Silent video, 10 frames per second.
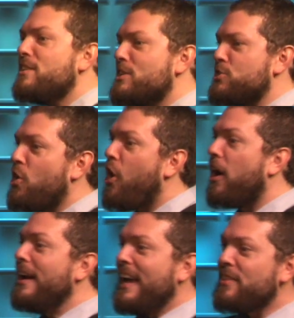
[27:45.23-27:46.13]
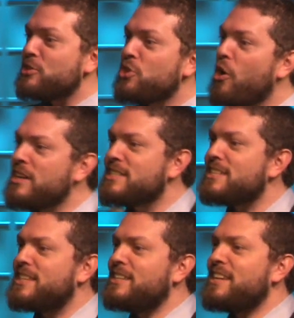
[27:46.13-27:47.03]
this song, and the song is this.
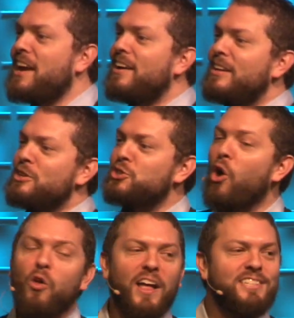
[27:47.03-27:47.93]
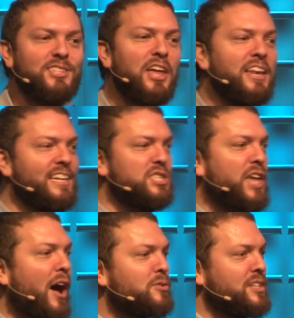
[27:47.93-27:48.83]
They say, Saul has slain his
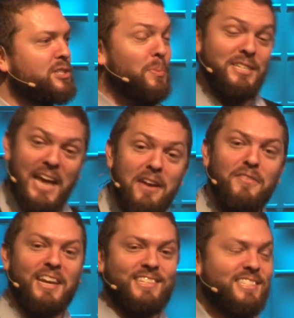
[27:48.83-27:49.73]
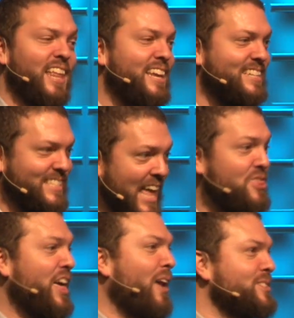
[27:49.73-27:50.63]
thousands, but David has slain his
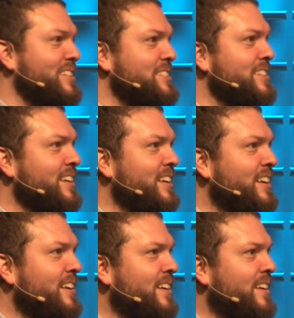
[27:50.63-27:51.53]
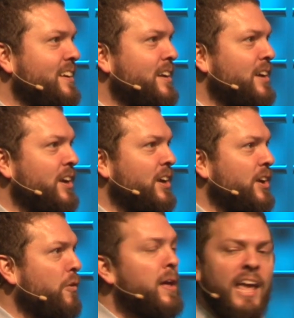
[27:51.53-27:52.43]
10,000s.
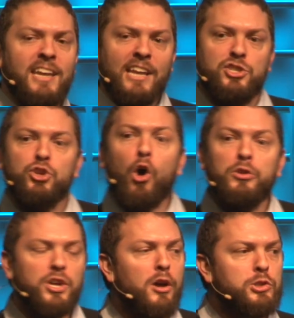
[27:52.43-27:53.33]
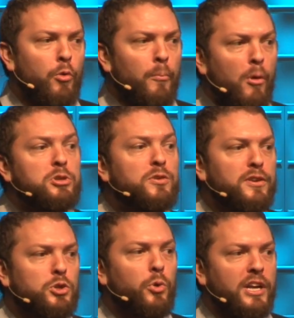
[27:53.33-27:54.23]
Right? And Saul does what most of
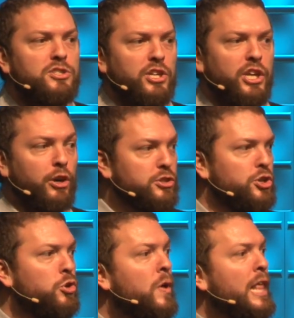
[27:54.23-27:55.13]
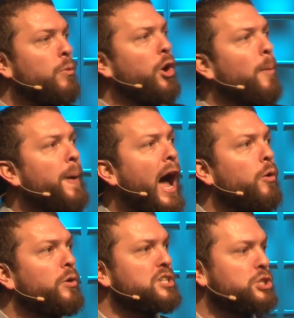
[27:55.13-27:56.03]
us who are insecure do. When our
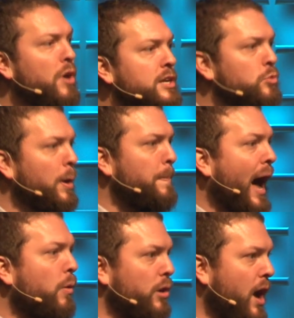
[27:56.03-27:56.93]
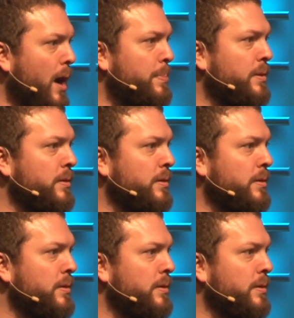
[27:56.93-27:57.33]
power is threatened, we power up.